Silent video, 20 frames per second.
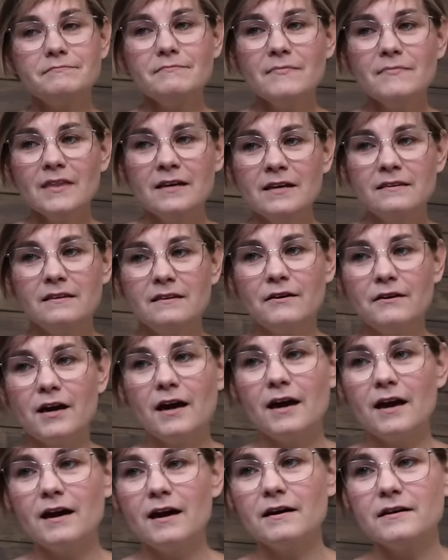
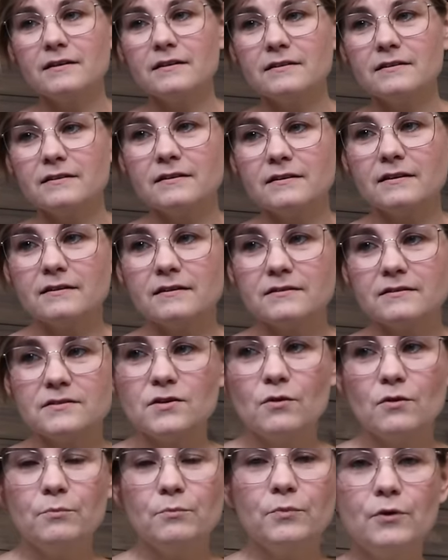The
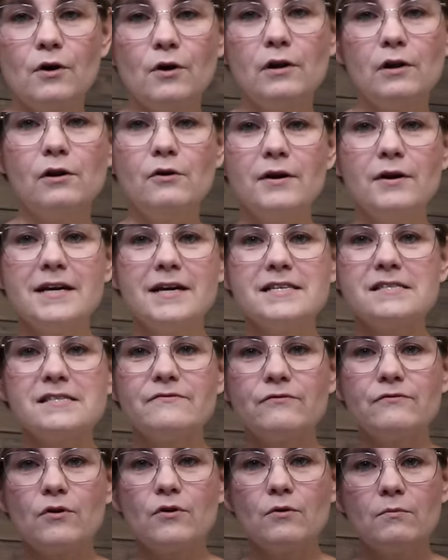top color is
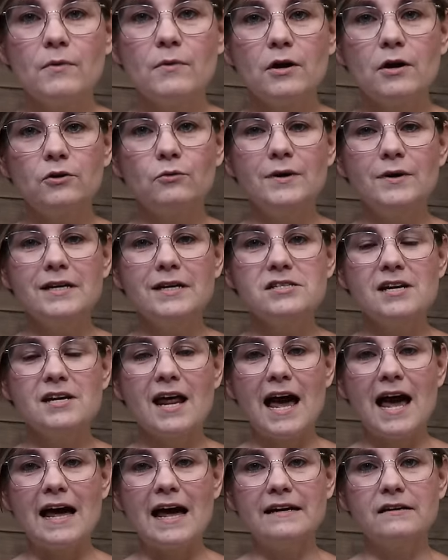from a Norwegian
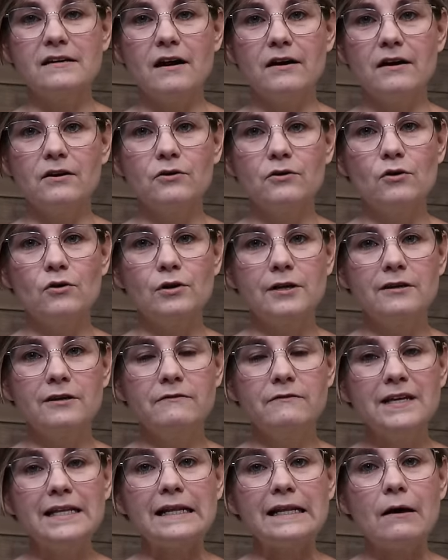hand dyer called
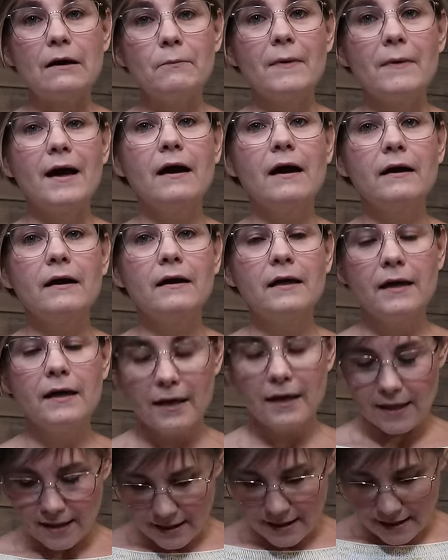Kvitlamme,
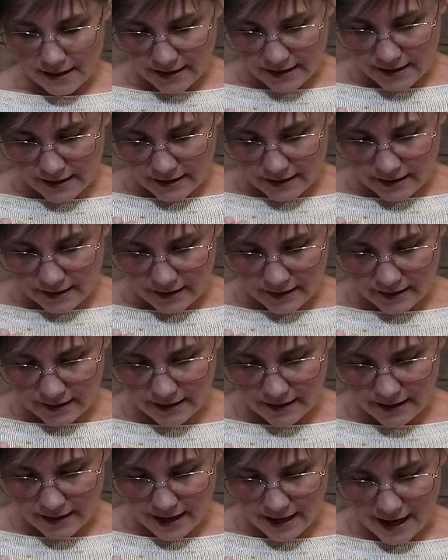
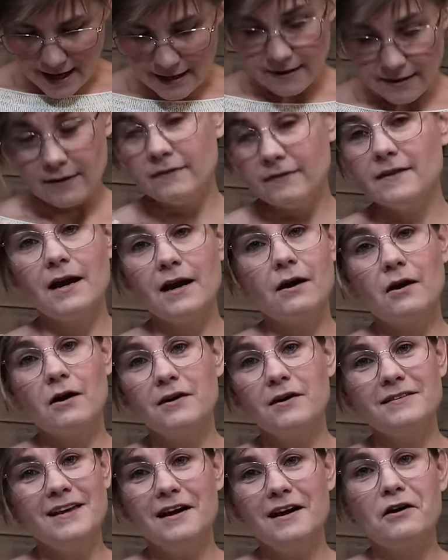and they
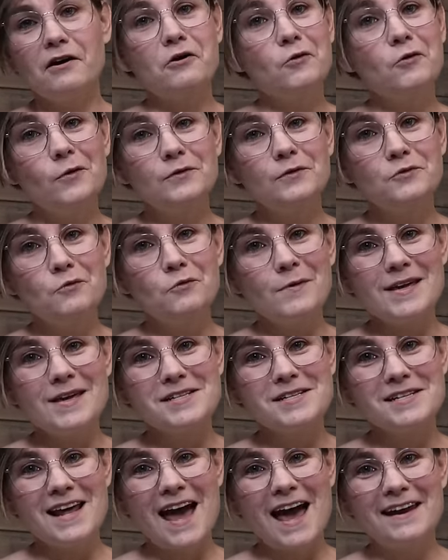are all
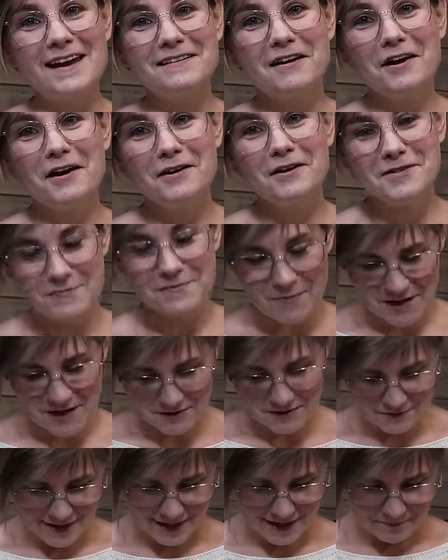Norwegian hand dyers, by
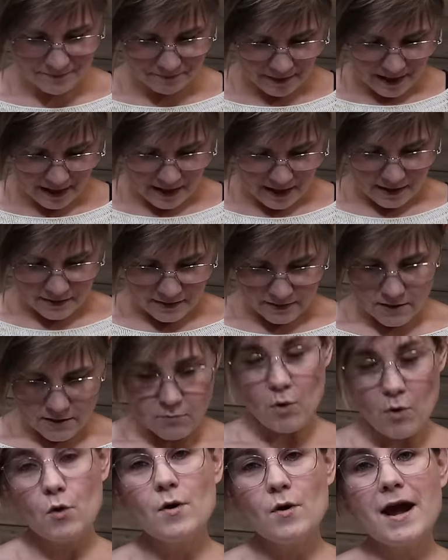the way. The
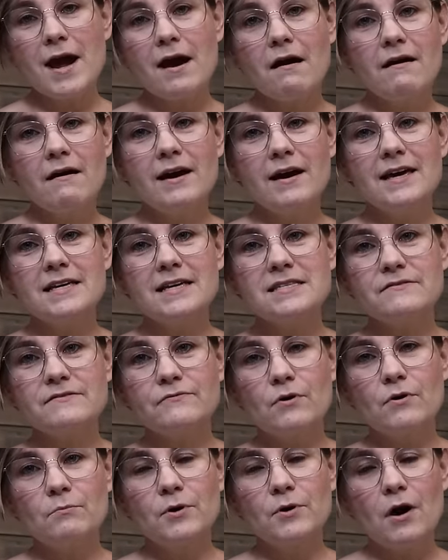mohair is
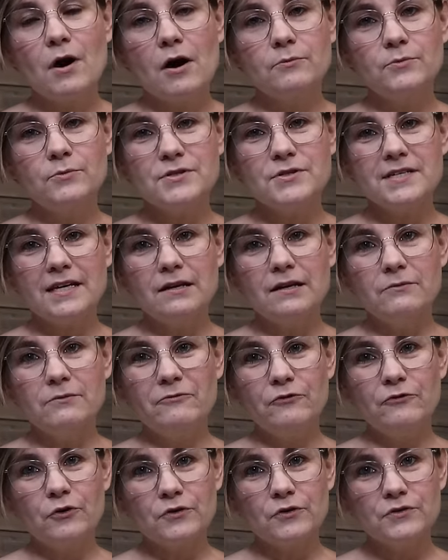from Garn Butikken
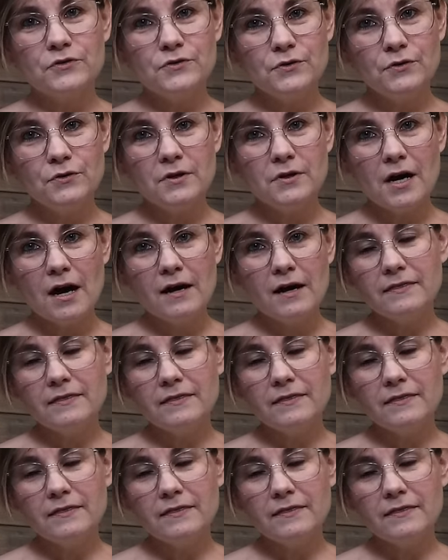Fortuna.